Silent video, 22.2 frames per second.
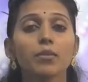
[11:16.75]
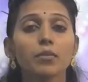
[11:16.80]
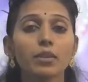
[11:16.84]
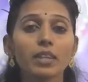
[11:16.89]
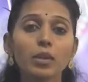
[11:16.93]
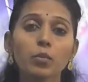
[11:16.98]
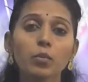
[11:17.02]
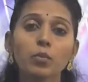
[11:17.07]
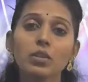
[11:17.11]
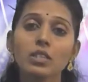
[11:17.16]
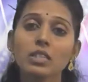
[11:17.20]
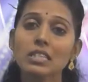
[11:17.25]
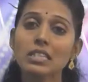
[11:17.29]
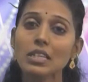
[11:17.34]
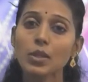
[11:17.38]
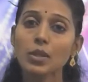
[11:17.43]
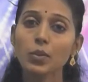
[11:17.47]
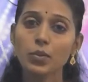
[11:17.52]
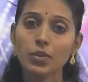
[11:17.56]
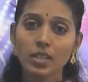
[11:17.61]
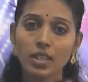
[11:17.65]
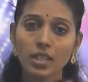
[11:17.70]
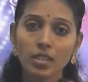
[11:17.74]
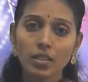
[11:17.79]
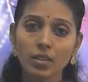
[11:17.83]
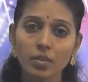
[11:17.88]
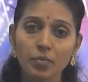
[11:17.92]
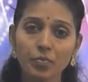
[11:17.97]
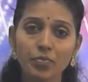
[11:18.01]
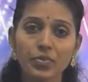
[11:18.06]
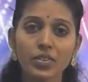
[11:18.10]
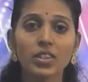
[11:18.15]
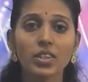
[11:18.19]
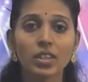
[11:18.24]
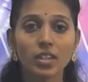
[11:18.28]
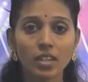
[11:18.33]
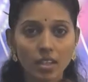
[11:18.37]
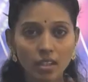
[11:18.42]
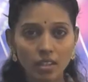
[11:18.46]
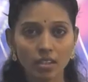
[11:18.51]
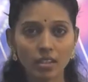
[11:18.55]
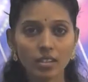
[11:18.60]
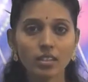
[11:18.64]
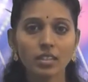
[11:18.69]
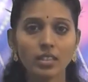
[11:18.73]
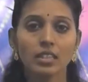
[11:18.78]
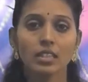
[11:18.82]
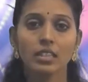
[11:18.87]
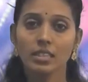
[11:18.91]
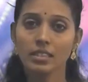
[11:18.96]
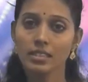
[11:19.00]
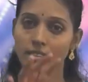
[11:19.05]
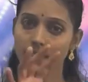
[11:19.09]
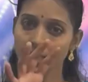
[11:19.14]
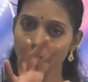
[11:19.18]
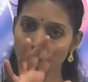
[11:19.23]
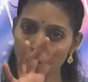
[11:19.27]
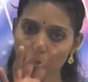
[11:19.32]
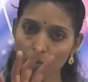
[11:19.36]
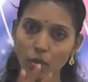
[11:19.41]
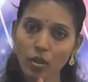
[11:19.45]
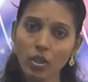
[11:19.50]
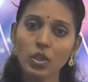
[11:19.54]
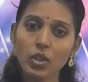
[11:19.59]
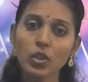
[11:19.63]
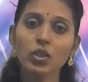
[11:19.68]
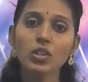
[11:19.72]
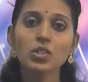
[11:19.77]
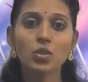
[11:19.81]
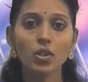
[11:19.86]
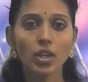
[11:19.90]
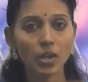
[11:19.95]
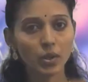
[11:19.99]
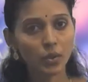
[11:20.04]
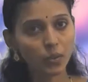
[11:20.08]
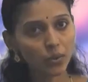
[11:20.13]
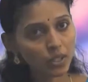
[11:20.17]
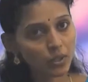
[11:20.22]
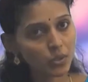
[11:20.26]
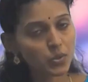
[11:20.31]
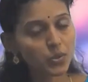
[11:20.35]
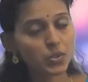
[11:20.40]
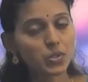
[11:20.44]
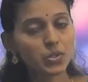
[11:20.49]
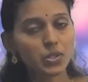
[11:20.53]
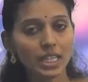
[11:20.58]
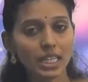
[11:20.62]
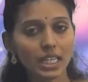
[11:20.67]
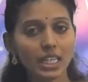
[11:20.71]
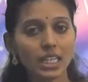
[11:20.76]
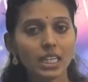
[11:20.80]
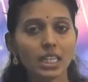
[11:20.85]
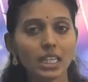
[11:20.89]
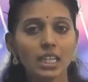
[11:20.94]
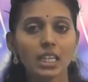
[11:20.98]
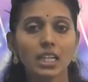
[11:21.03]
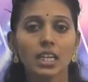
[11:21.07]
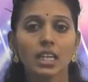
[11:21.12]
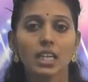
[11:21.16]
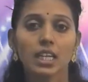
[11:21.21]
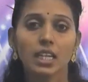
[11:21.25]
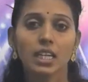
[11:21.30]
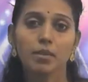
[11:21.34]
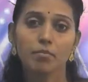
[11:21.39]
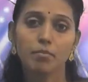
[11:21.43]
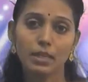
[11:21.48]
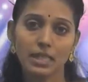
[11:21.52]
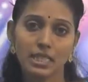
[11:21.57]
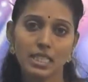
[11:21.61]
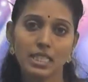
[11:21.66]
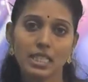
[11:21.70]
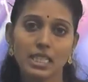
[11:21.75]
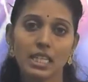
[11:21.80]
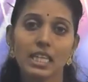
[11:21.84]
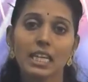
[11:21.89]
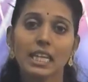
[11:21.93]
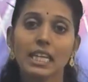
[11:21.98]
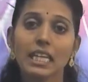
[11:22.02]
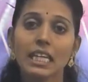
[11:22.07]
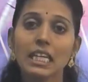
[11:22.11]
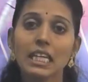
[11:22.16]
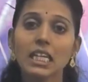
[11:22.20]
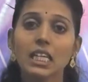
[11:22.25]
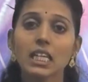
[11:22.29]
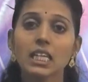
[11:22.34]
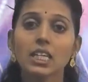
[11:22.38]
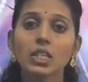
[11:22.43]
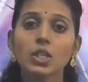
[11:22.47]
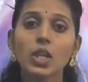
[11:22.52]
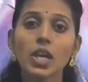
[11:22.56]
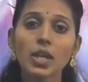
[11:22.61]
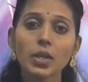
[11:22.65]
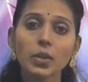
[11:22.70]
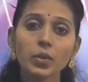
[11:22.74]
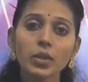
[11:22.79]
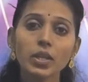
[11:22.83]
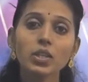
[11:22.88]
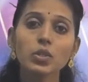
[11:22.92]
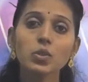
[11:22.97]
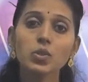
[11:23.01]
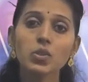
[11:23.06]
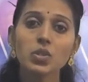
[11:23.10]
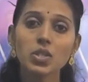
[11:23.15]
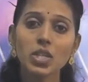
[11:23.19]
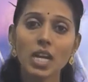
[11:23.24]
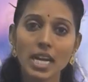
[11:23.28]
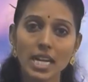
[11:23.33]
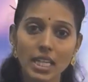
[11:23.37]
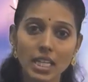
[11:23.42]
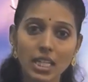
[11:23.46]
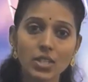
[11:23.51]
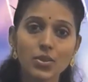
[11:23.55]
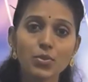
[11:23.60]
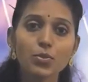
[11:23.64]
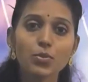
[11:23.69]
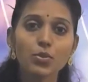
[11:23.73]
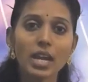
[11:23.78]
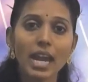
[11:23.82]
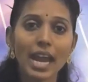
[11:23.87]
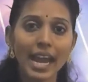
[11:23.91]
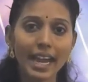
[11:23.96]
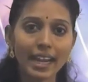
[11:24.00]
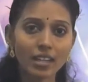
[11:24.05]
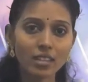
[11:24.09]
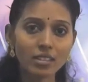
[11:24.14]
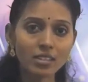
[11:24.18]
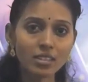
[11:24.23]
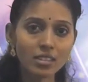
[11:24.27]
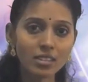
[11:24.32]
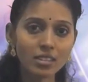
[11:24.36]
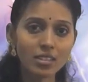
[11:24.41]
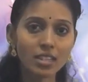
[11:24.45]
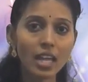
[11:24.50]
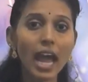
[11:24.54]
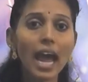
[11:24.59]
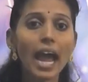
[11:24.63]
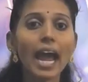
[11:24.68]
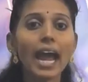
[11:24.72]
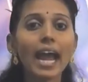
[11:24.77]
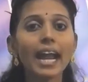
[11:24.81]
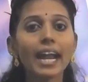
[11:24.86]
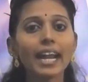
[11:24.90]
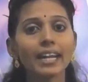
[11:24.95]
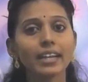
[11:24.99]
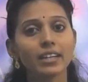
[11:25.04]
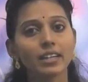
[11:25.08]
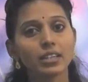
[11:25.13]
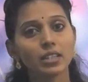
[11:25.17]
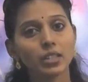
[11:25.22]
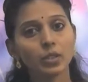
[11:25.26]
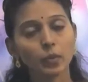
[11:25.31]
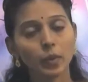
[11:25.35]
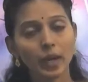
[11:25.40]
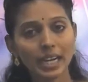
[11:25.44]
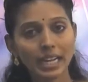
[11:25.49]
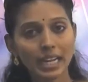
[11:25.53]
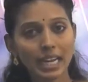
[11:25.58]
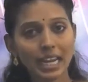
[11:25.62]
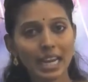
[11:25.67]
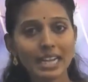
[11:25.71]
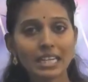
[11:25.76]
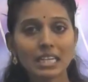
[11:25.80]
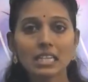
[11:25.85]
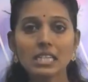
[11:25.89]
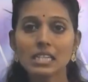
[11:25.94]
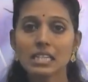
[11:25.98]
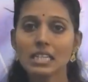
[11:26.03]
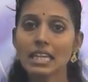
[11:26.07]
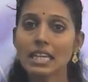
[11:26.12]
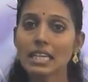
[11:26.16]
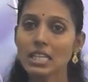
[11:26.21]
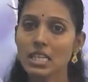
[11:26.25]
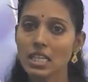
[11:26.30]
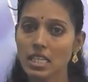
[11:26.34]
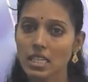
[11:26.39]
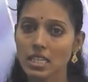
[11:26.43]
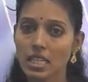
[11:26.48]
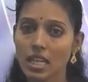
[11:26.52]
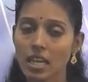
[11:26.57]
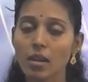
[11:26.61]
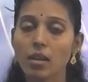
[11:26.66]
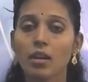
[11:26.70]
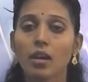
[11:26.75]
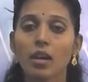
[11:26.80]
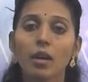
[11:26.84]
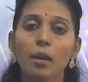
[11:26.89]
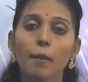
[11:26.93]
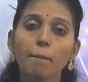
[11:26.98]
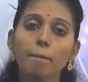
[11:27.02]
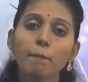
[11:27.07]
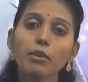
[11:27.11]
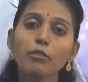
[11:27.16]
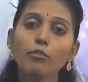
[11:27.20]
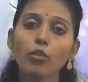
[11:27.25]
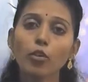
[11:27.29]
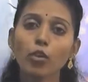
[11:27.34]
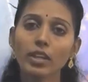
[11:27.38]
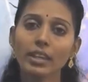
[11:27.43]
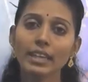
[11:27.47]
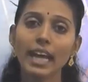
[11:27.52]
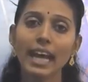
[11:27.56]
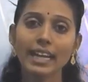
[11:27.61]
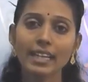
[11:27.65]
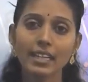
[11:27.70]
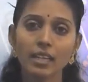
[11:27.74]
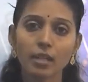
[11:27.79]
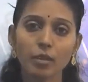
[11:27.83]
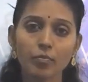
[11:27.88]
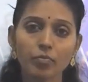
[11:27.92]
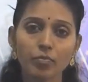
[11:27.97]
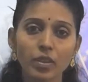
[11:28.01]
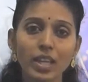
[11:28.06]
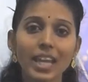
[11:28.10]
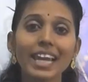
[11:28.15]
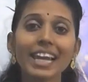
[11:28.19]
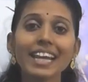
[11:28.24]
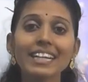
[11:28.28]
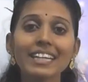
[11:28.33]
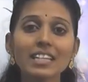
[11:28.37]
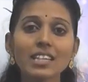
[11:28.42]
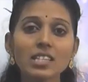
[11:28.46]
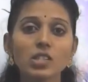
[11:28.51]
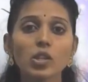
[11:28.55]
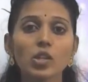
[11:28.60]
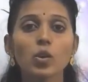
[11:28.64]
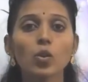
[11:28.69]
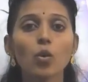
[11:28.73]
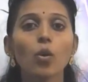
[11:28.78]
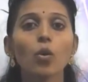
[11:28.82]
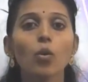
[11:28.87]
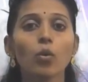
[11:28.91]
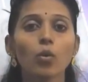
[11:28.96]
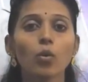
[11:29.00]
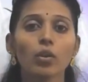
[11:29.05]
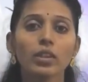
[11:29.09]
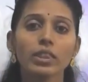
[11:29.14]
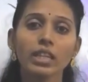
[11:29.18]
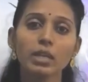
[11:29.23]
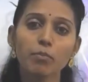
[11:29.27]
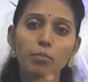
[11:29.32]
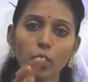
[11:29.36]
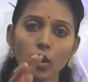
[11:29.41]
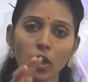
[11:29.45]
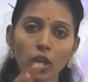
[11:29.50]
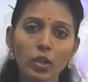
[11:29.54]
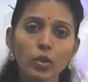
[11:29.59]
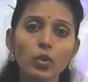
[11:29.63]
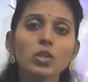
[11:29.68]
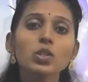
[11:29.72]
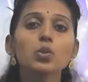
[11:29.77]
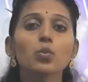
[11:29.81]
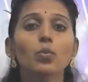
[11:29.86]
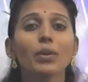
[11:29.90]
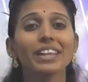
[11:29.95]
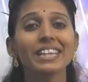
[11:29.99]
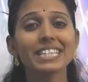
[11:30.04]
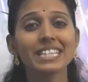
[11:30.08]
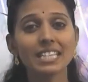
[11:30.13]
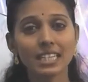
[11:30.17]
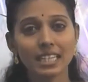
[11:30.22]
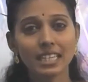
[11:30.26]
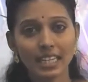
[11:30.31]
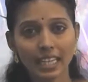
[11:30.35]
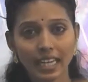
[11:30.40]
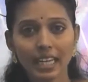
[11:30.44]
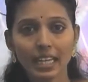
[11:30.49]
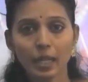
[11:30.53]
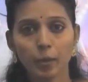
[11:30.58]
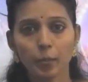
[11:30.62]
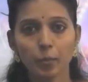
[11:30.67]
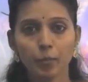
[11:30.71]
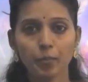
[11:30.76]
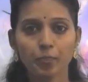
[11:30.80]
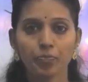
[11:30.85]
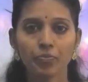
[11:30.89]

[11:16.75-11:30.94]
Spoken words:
Then what is the new thing here? Here, same polygons you are going to study, but you are going to study triangles and quadrilaterals in detail. Before that, let us know the polygons once again.